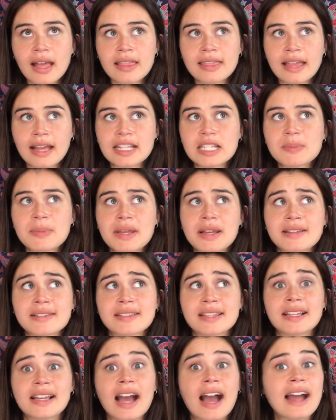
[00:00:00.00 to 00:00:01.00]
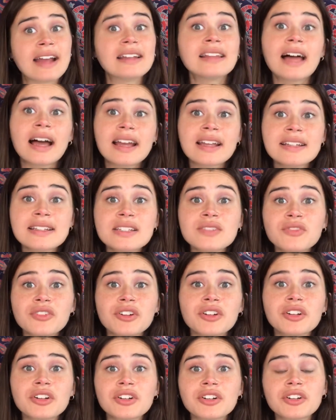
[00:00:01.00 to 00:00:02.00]
that's because the guidelines
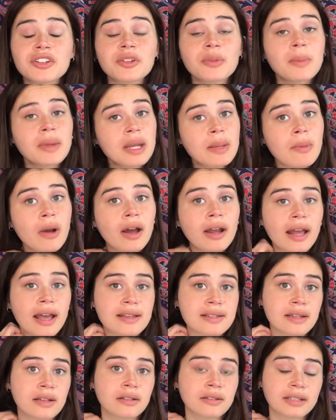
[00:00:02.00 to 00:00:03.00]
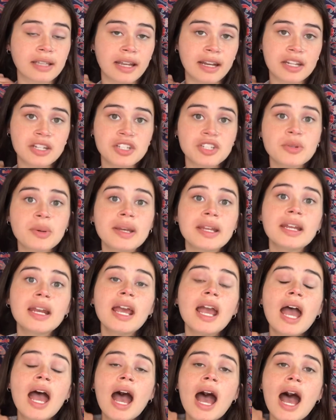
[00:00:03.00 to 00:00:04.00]
for Minnie Maud, as I'll get into it,
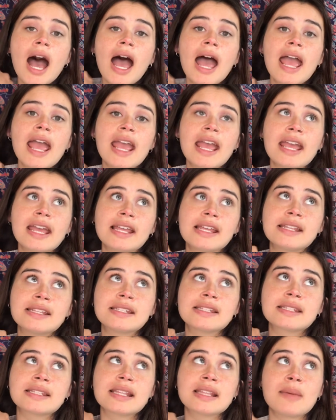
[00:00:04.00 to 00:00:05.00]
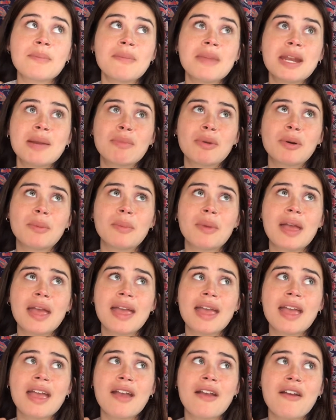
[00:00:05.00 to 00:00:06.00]
is the minimum
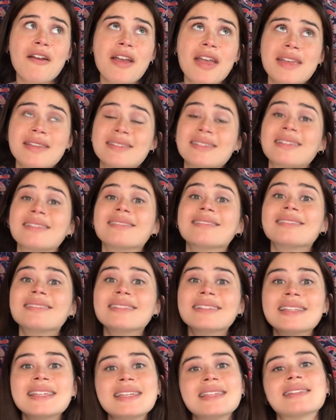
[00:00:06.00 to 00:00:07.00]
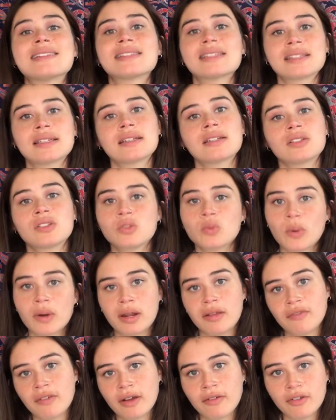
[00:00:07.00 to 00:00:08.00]
is at least
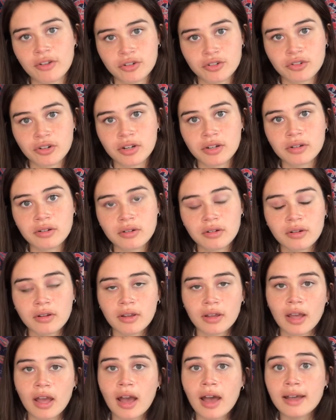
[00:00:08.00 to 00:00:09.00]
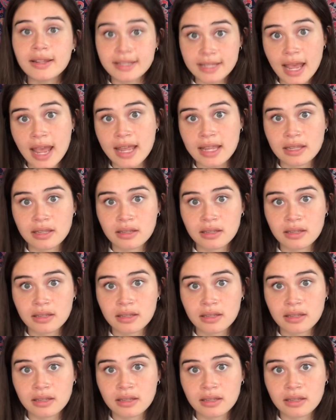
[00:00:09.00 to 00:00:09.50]
2,500 a day.